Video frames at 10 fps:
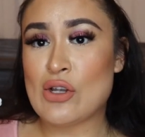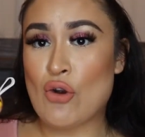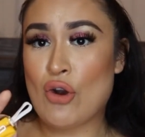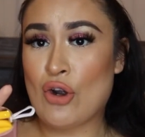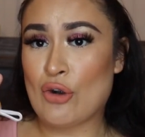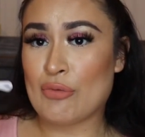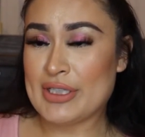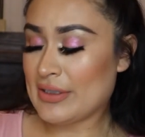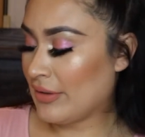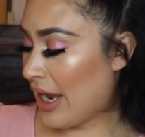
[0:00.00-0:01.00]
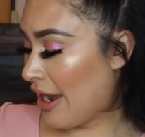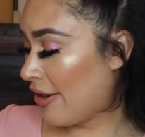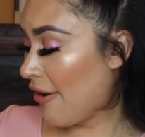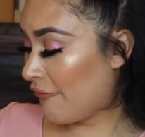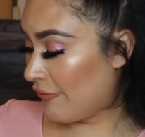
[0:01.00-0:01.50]
are retailed at
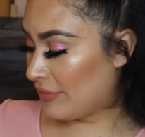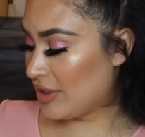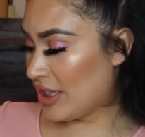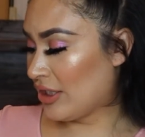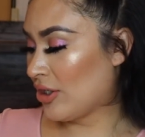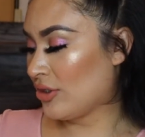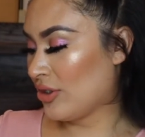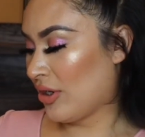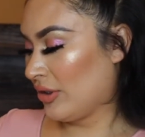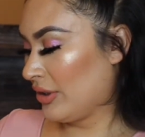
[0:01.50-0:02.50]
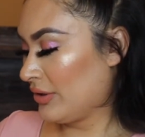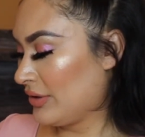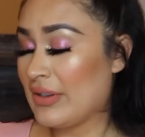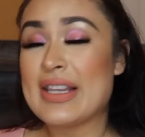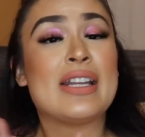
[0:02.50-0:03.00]
$15.
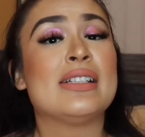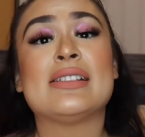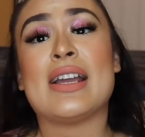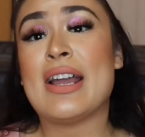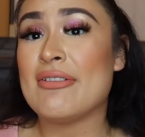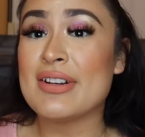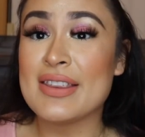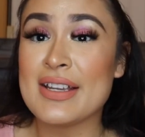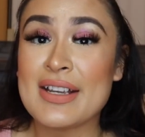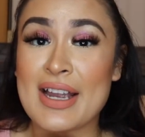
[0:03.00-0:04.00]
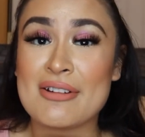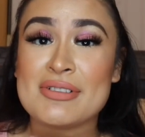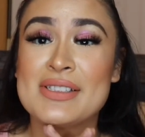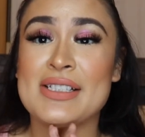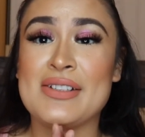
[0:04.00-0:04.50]
So that is everything I
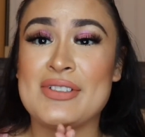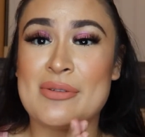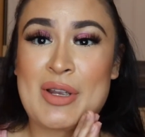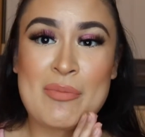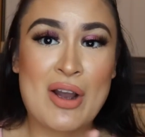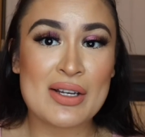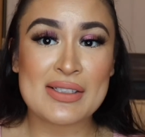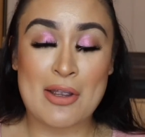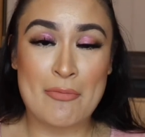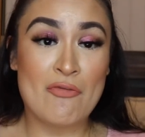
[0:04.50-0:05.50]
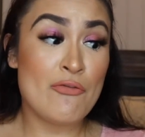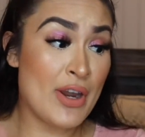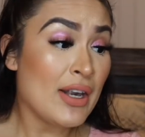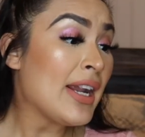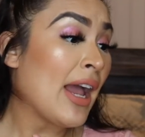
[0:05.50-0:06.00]
received in my box. I'm
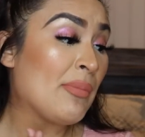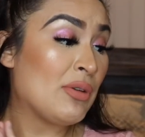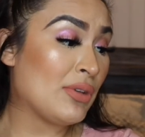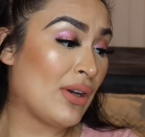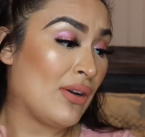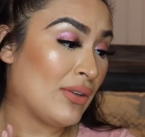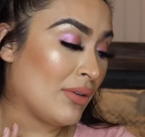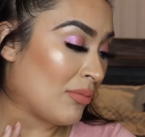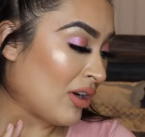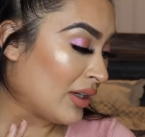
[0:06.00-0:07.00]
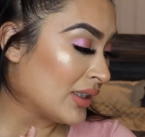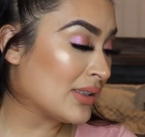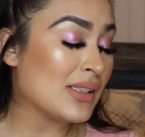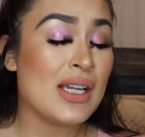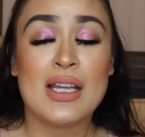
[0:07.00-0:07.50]
very happy with all of the
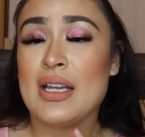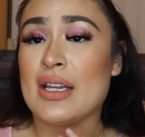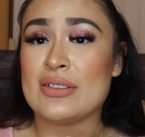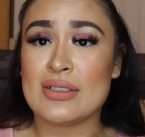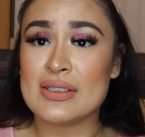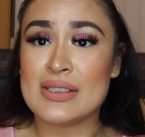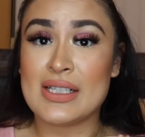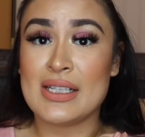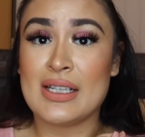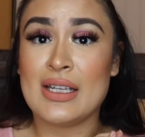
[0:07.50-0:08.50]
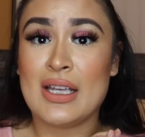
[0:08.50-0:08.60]
products. As you can see,